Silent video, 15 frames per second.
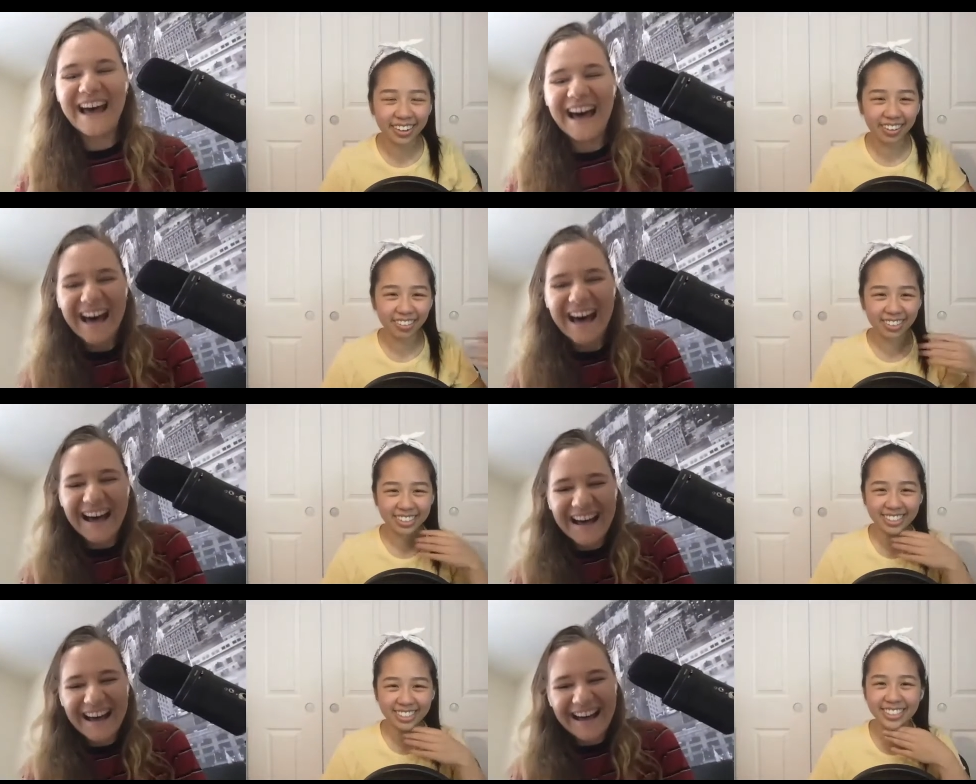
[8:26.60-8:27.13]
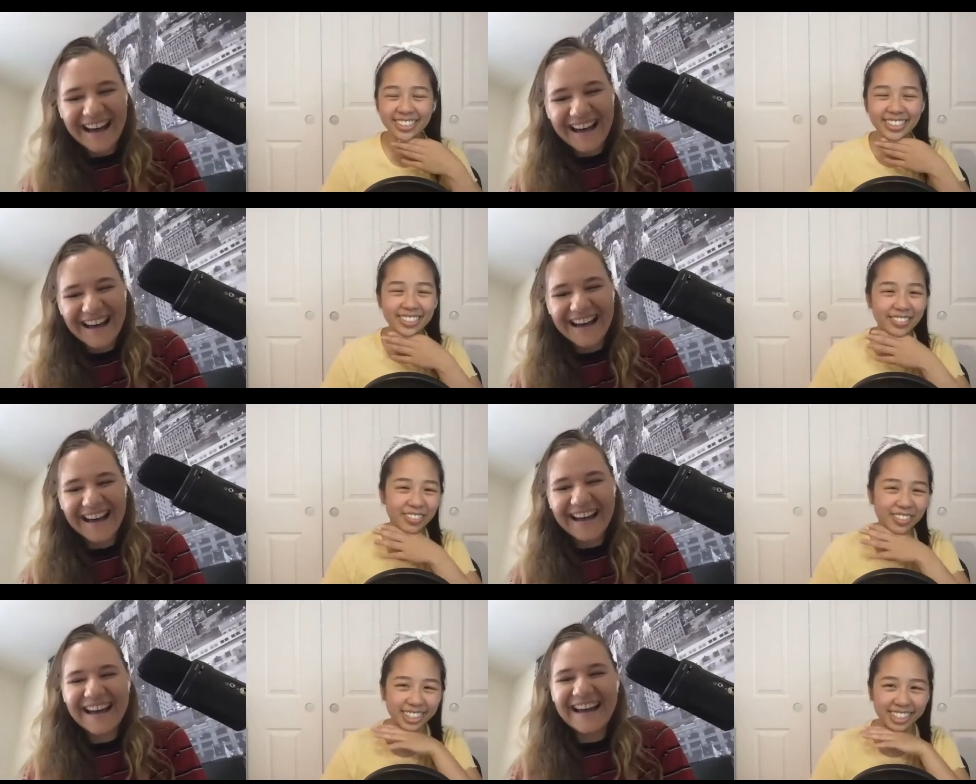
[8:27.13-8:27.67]
Speaker 1: over to
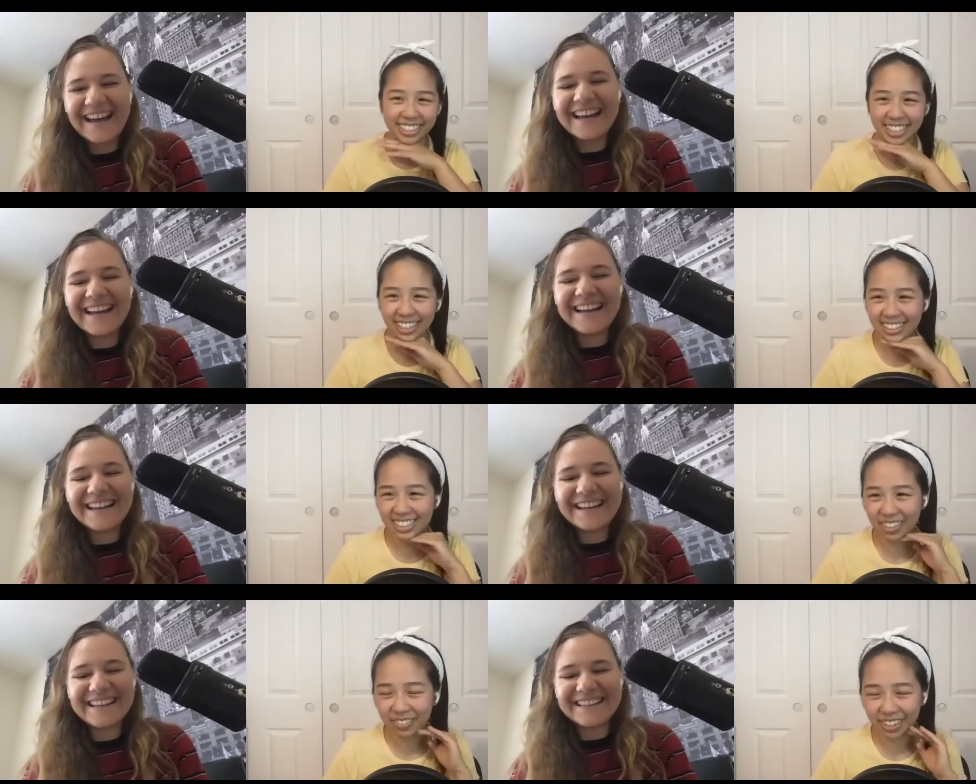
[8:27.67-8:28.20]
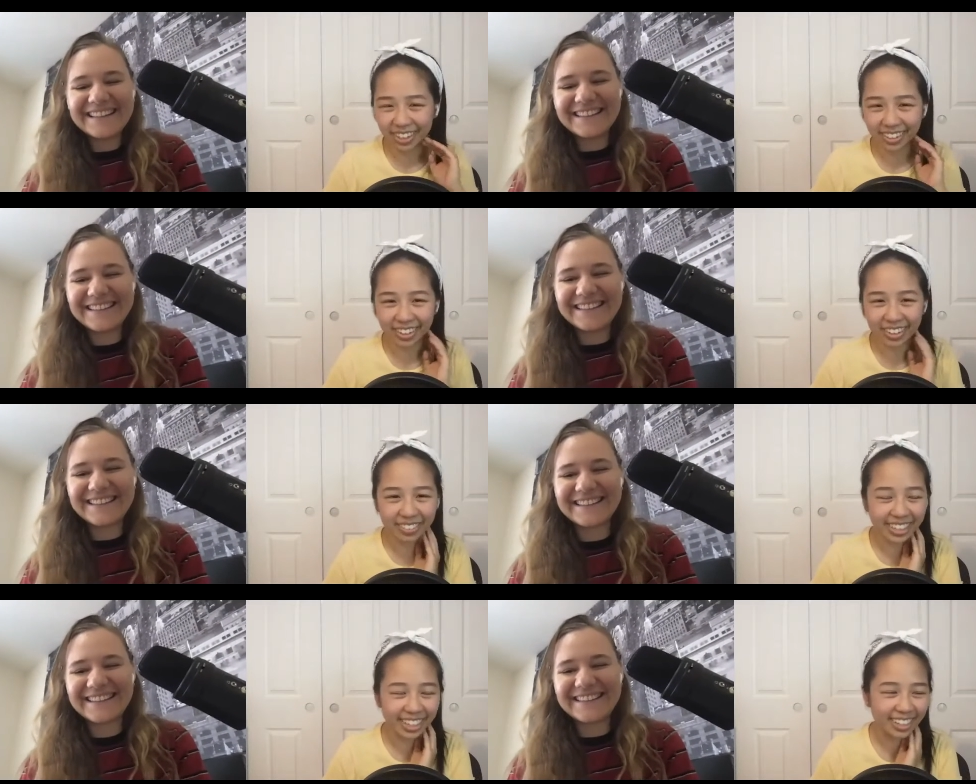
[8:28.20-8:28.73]
Polina's house, I play on
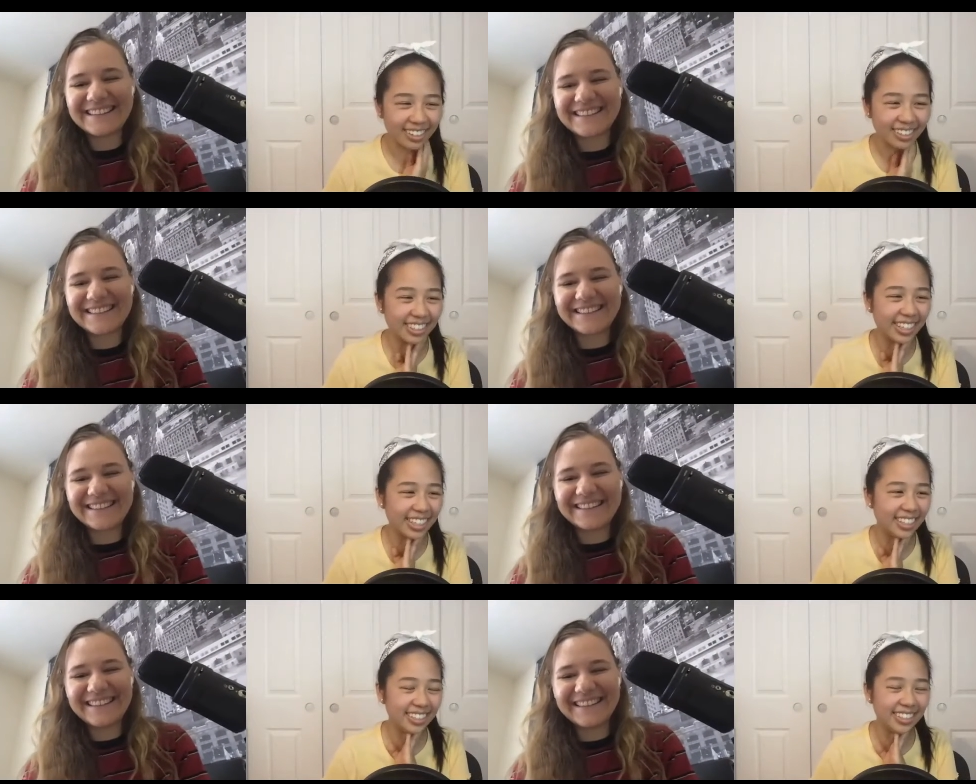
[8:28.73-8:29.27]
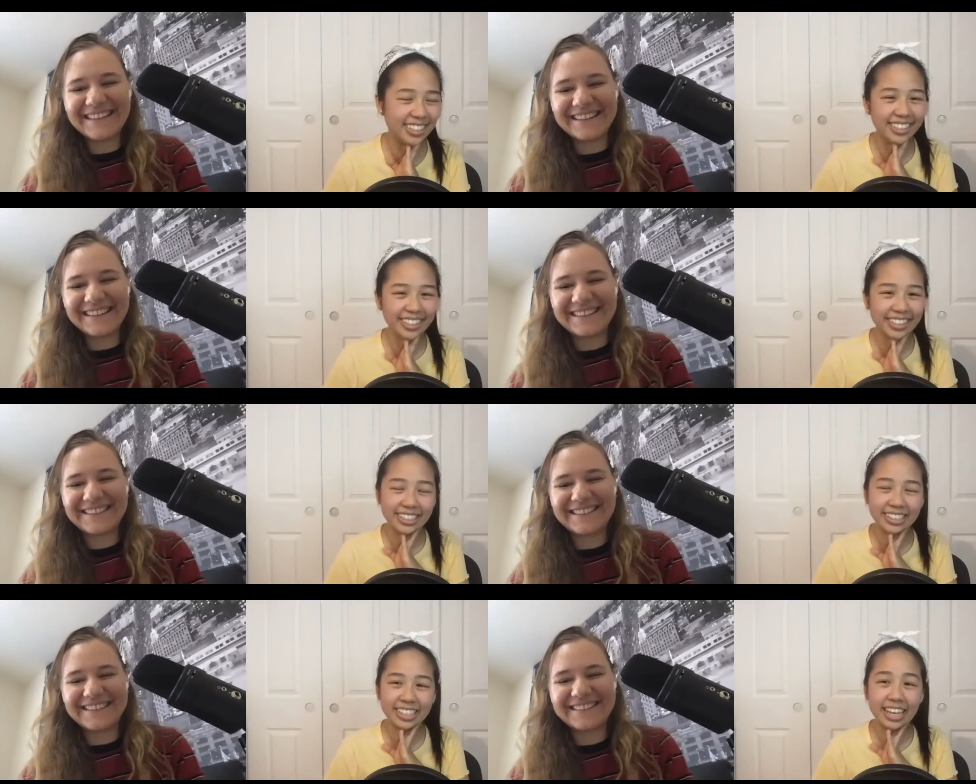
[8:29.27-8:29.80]
her piano and
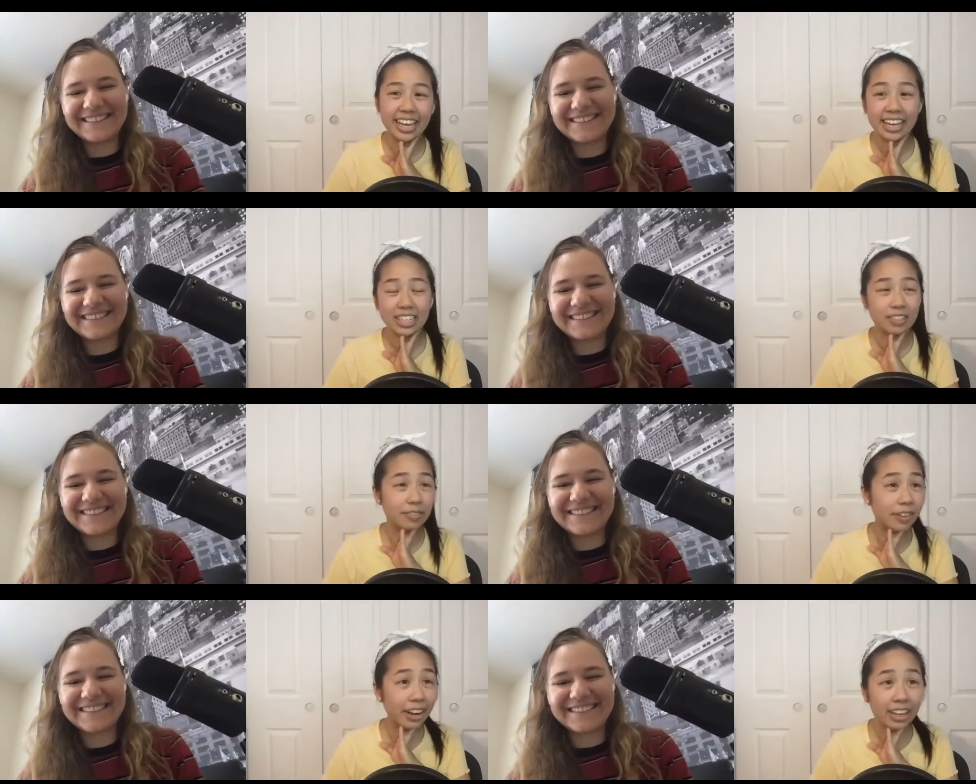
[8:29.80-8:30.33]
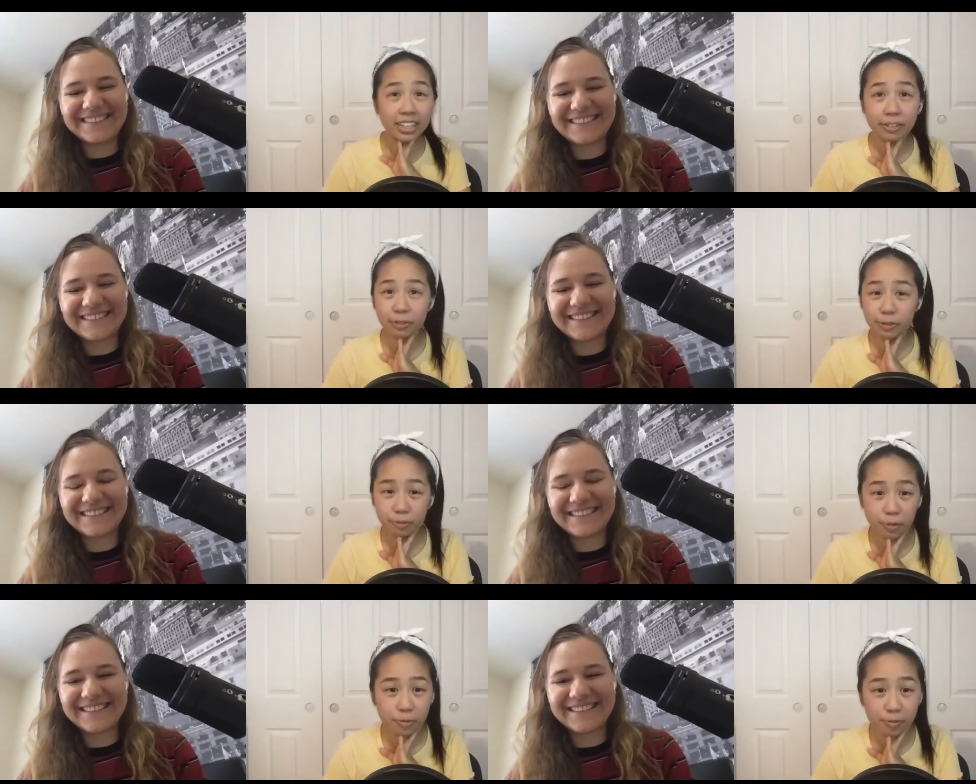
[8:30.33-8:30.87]
it's yeah. it's very
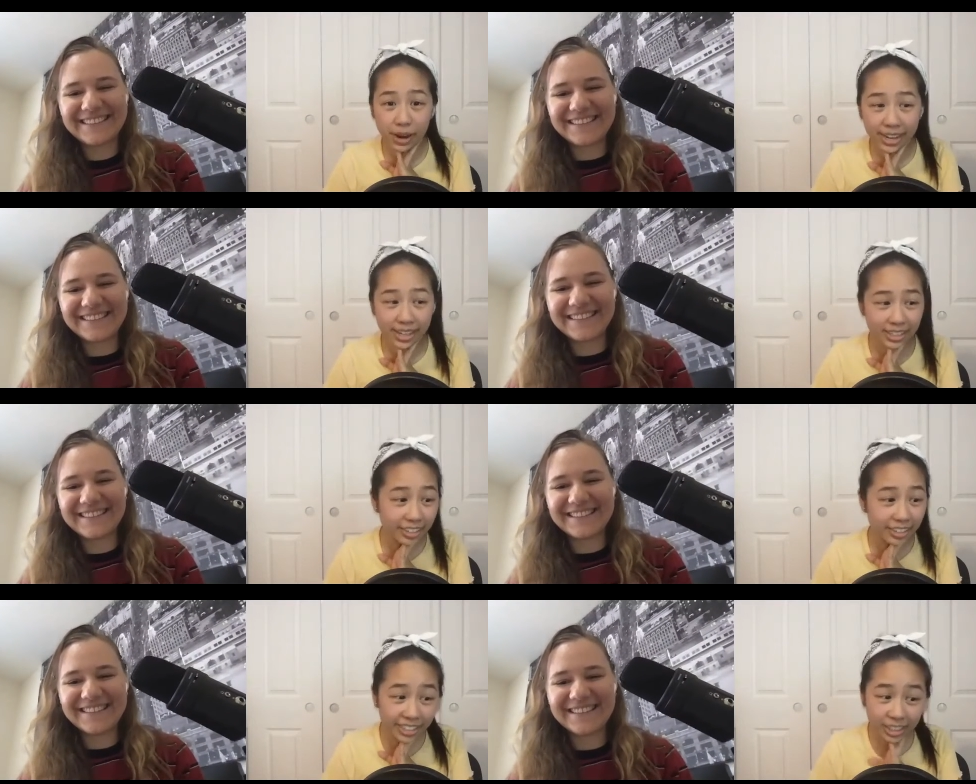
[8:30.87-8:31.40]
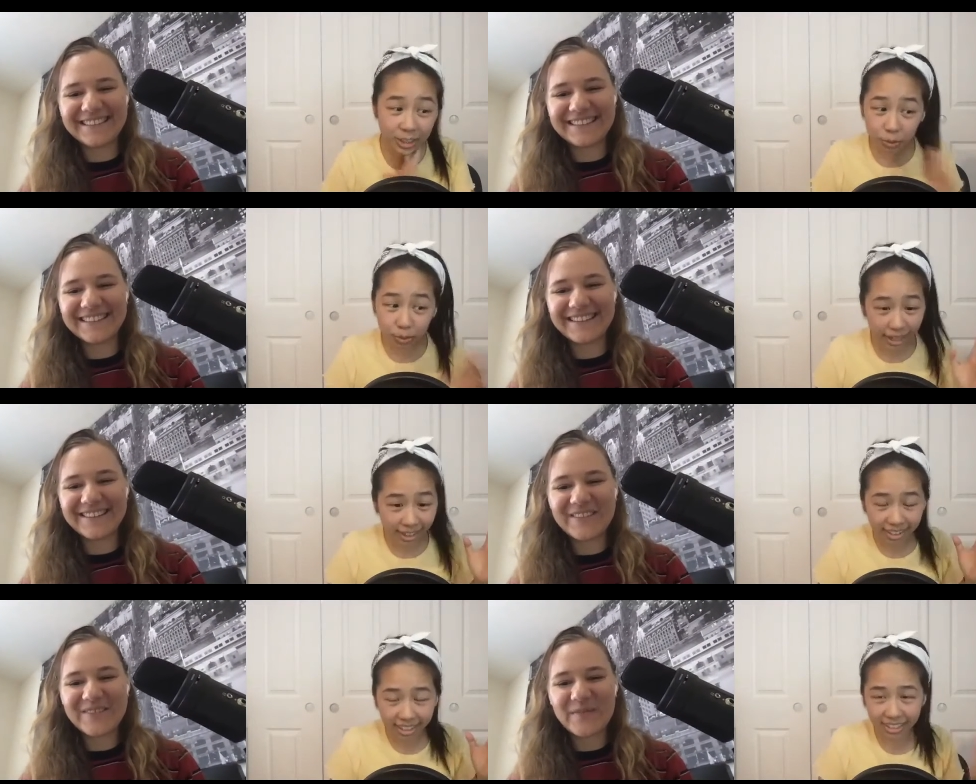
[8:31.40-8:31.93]
different from mine. You know, each
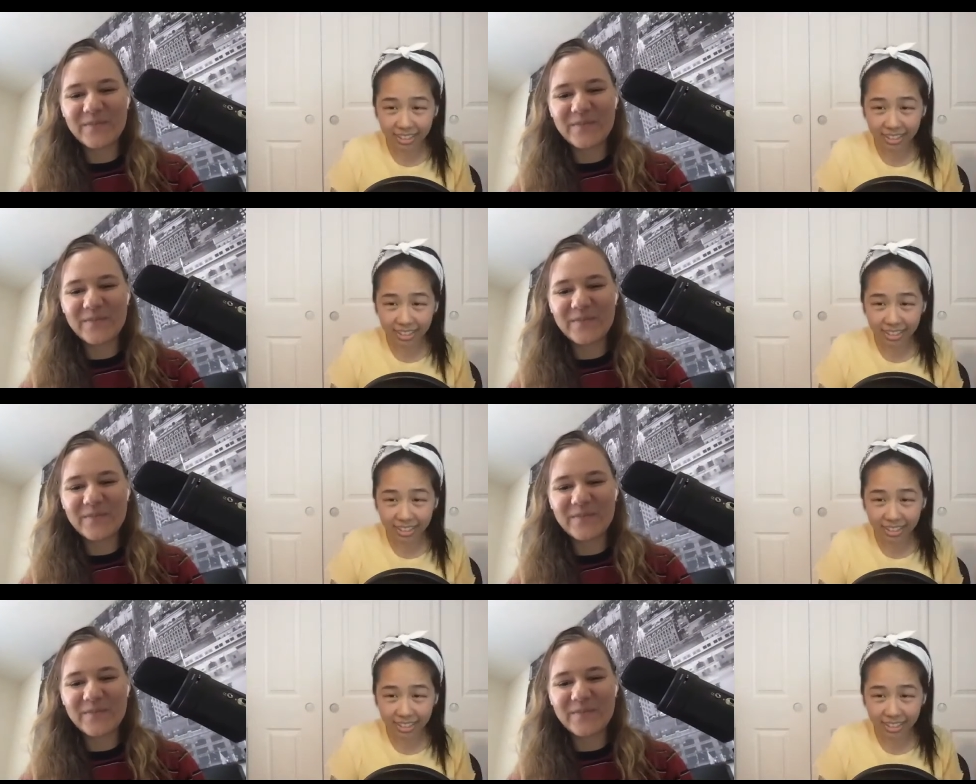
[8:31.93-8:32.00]
piano has